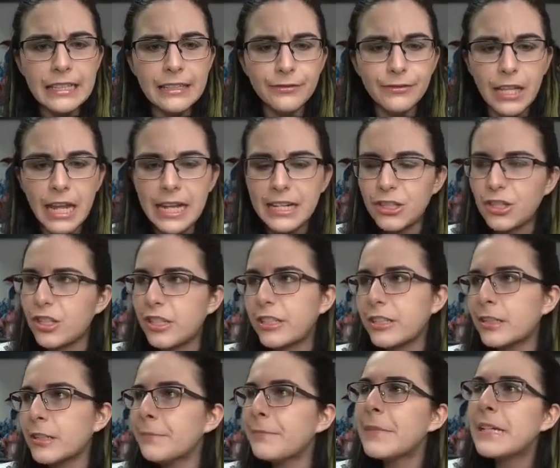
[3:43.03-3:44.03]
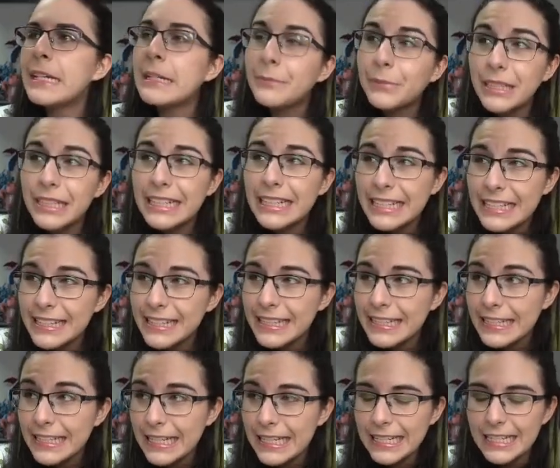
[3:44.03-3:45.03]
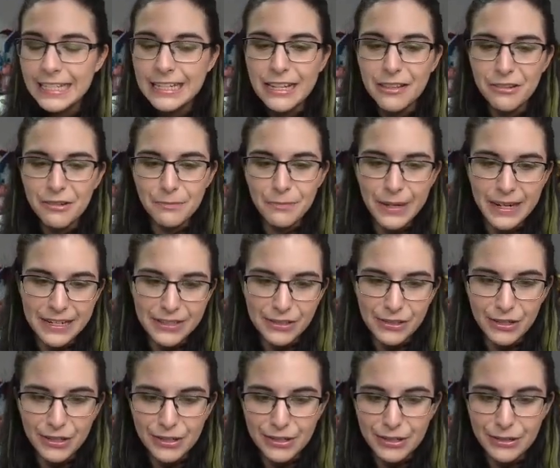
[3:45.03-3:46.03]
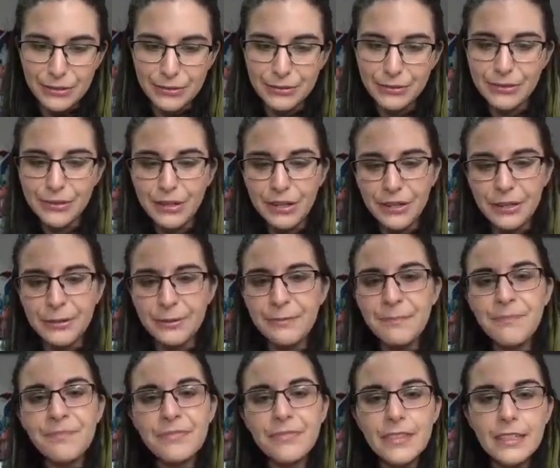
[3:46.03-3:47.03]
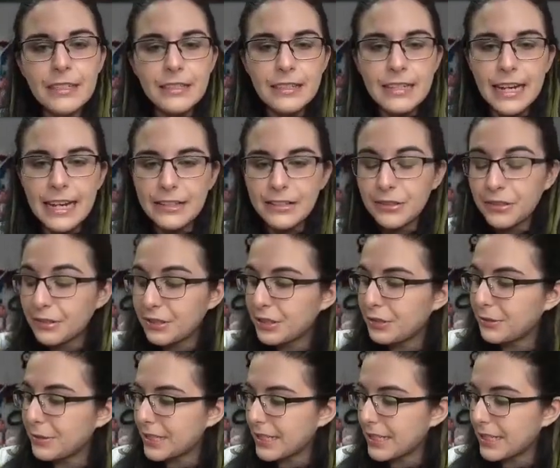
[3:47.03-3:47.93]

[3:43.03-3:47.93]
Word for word: of last year, but it is indeed another base auto, so that'll do it